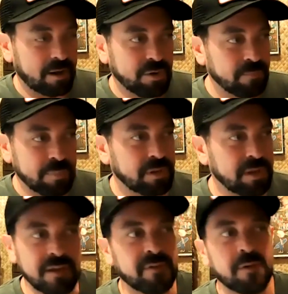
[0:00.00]
Couldn't
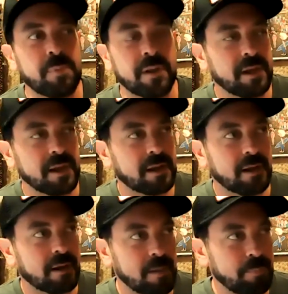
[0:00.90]
believe it, but a
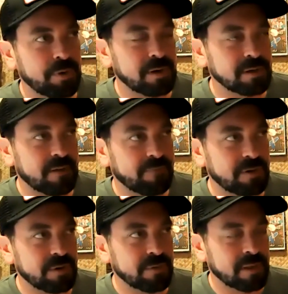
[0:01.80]
couple years after
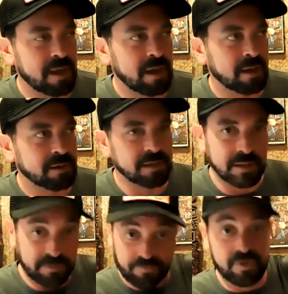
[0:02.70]
doing that, just
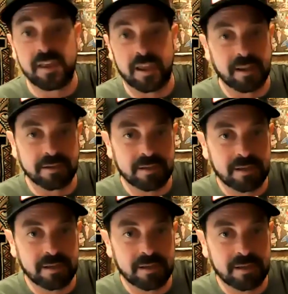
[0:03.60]
freelance,
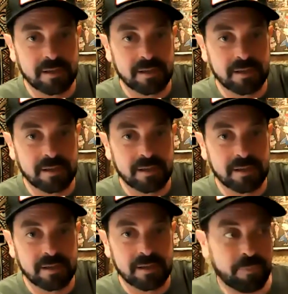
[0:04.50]
I got a
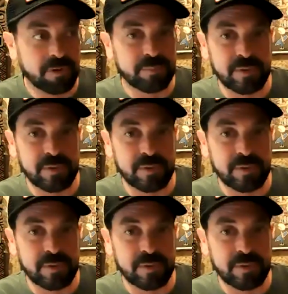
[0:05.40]
call from Chris